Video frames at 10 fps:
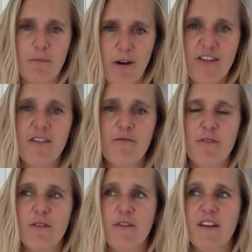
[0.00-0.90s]
depression
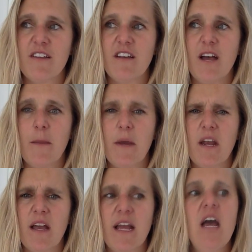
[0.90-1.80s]
for the first time, and
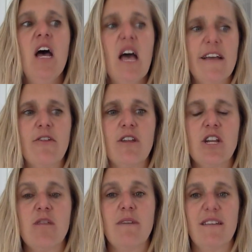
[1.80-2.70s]
I
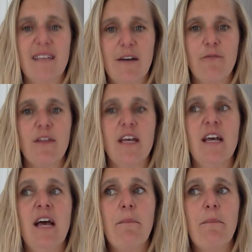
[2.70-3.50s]
acknowledged to myself that